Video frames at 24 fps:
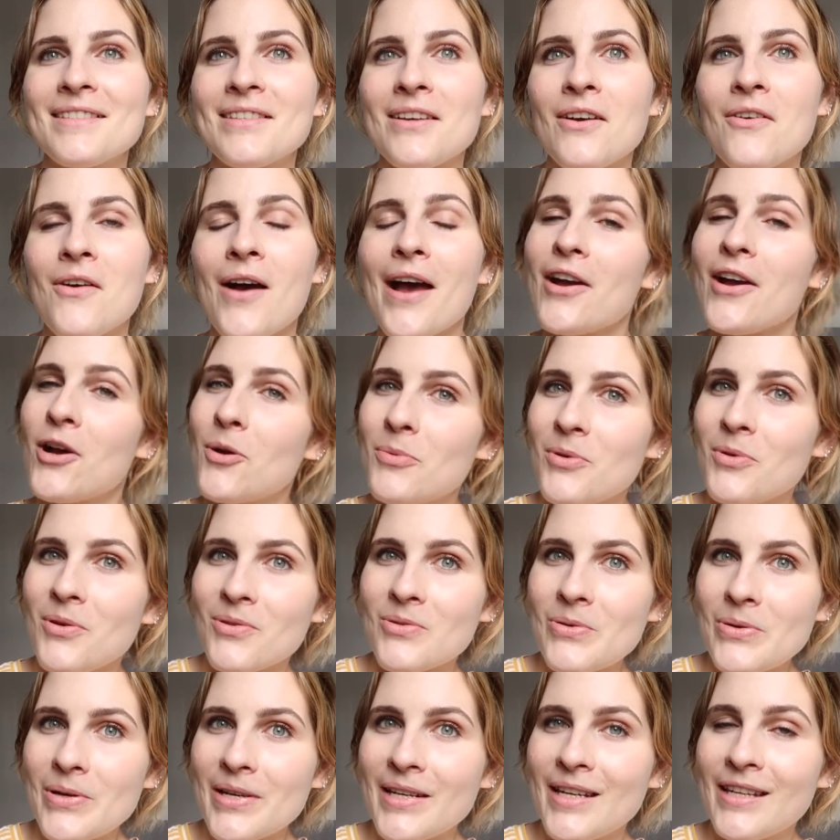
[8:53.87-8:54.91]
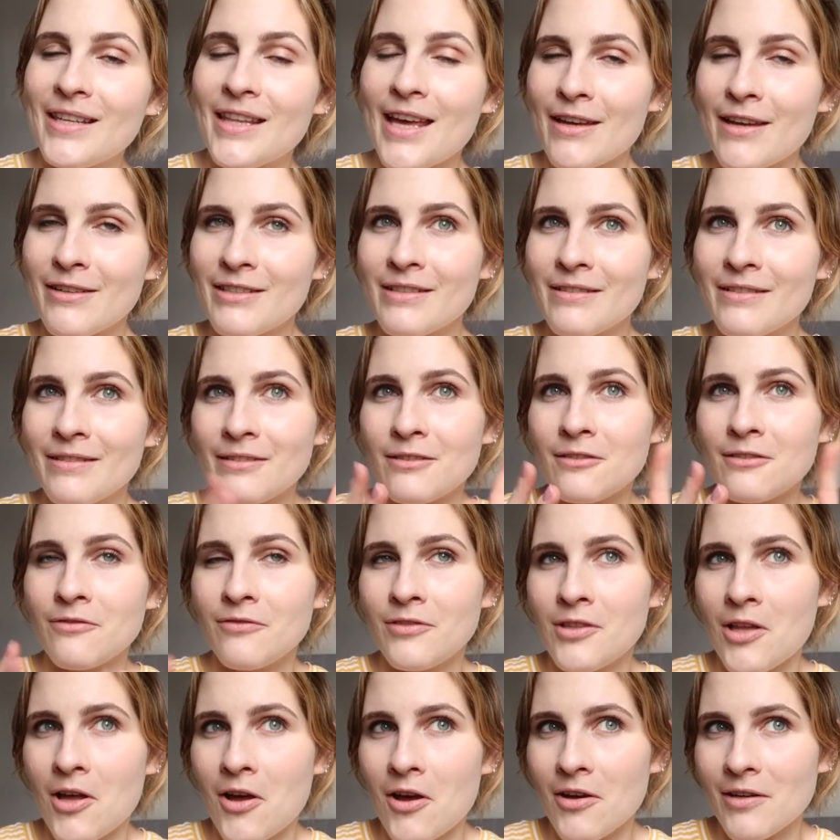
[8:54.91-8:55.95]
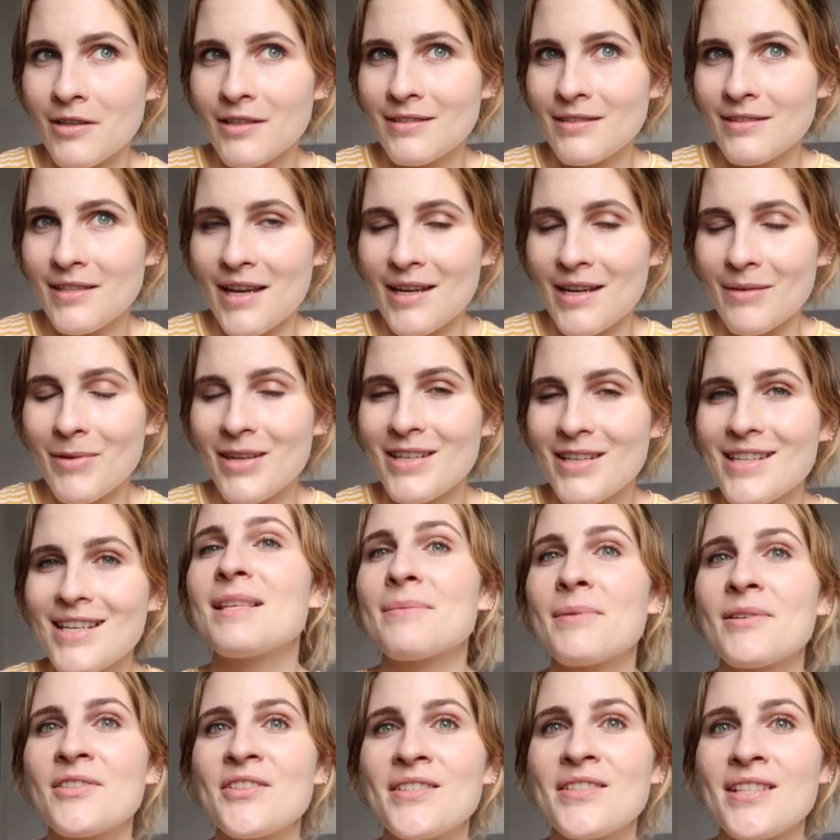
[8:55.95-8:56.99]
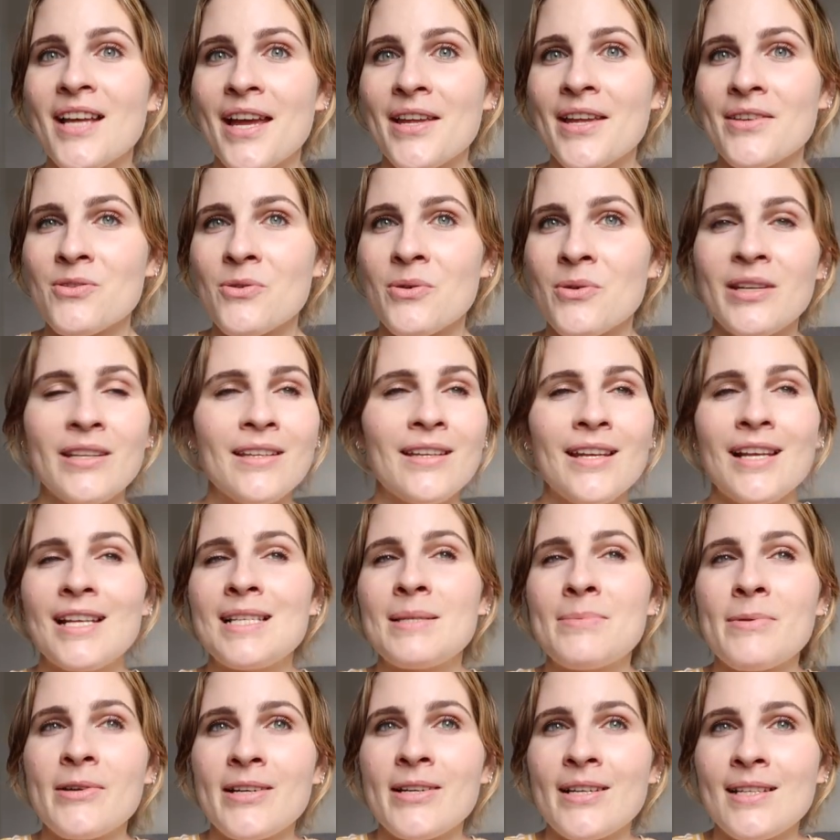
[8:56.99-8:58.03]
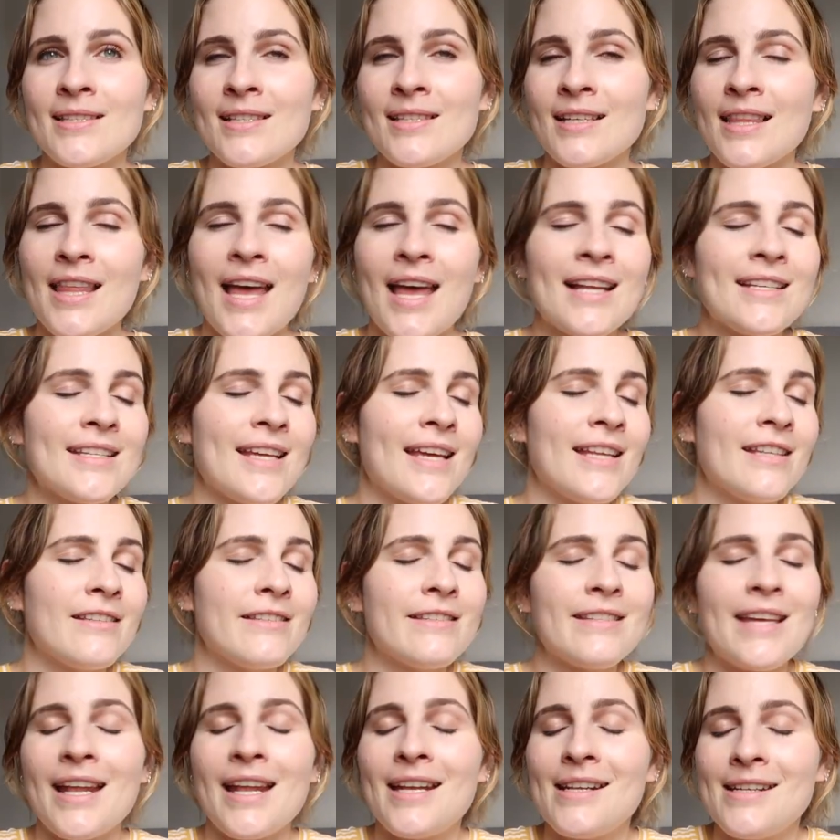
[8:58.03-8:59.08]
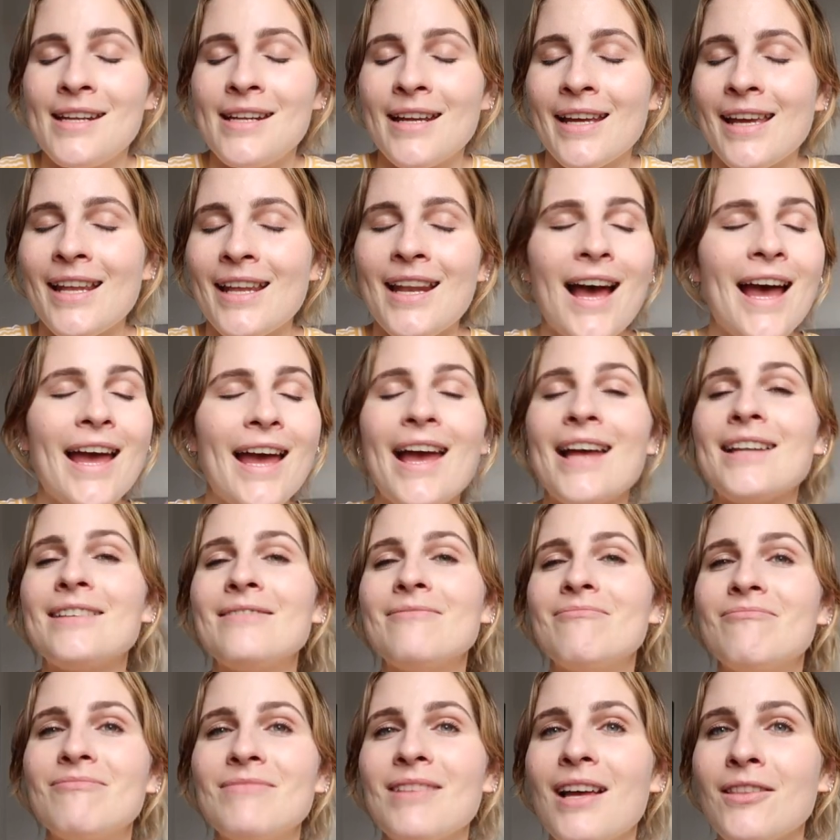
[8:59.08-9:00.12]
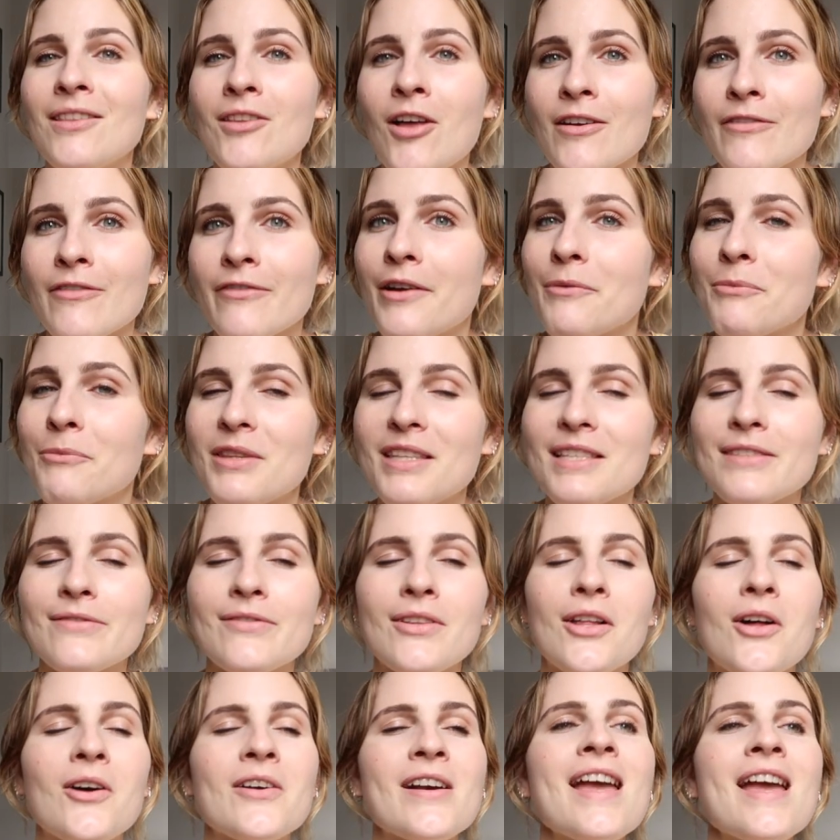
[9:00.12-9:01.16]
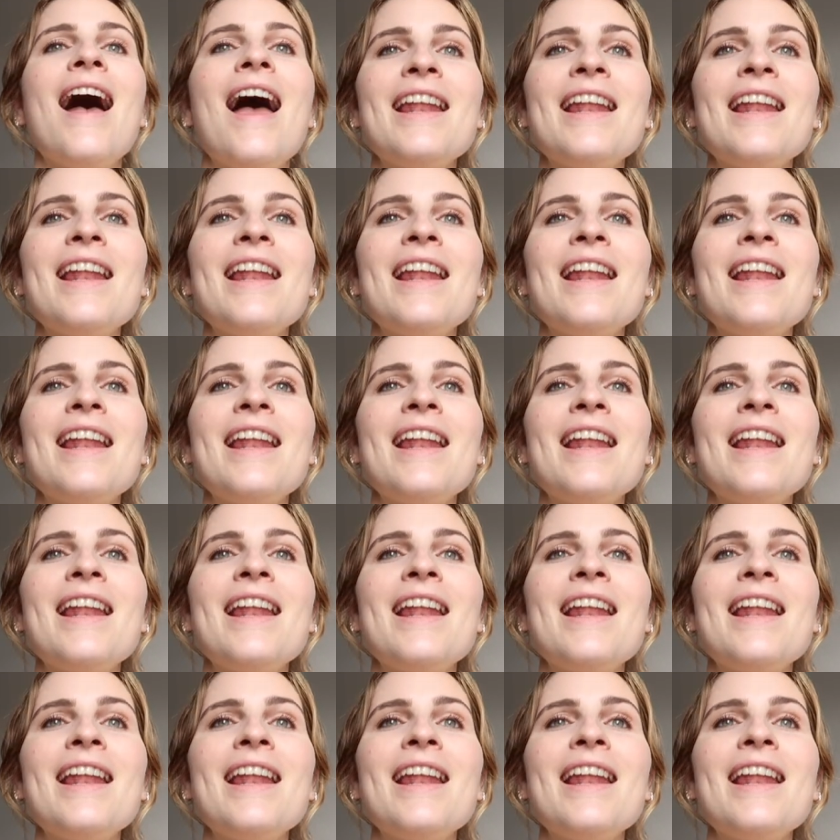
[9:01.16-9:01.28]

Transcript: So I hope you enjoyed that little vlog segment as much as I enjoyed experiencing that and editing it. I had a lot of fun with this vlog.